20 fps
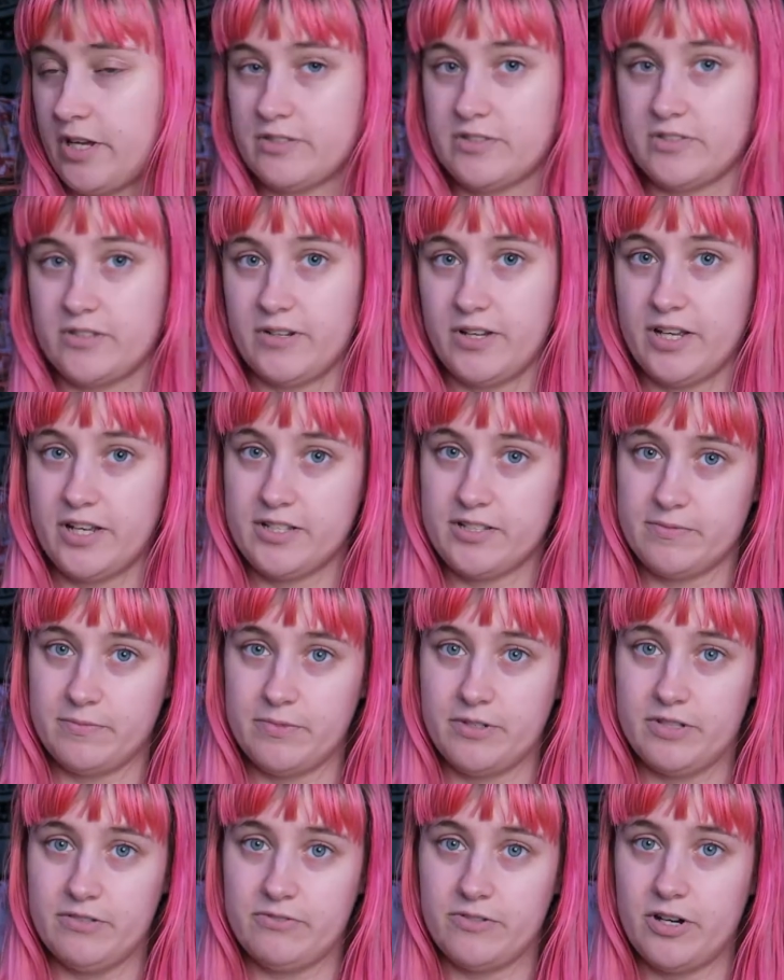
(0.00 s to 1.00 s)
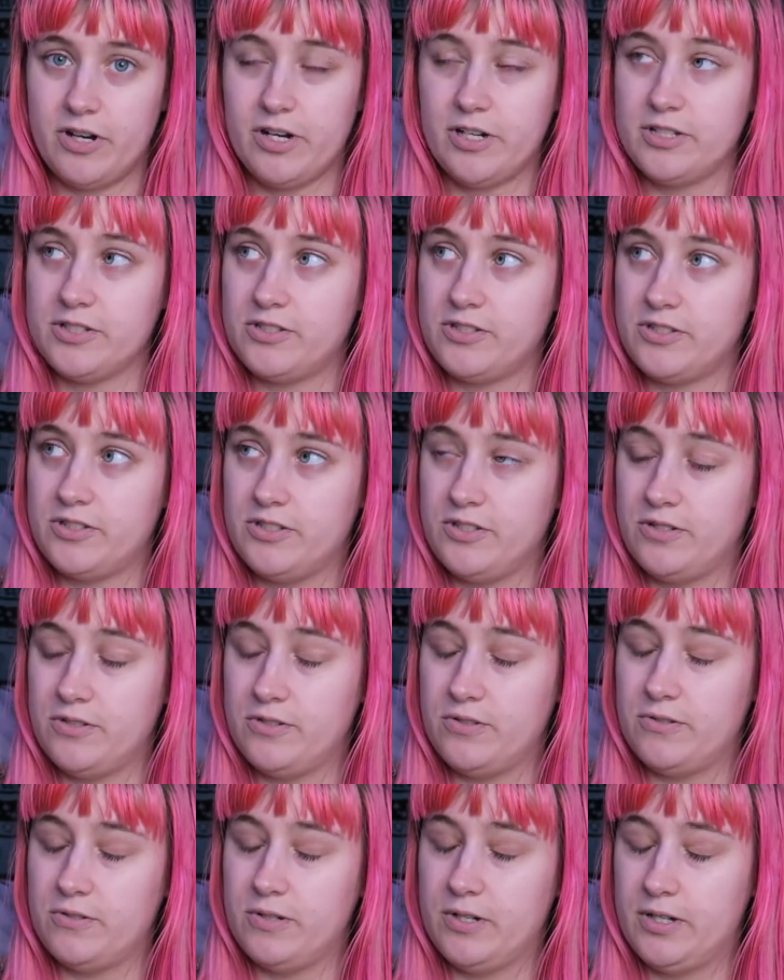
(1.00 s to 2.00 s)
So I had some gift cards
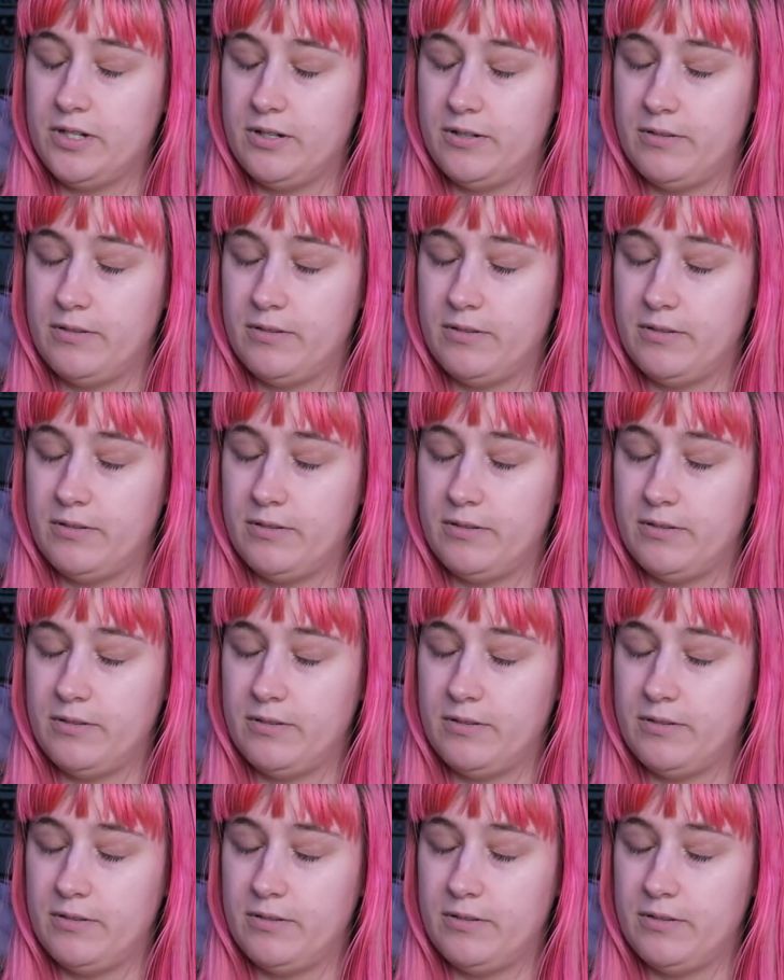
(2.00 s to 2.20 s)
to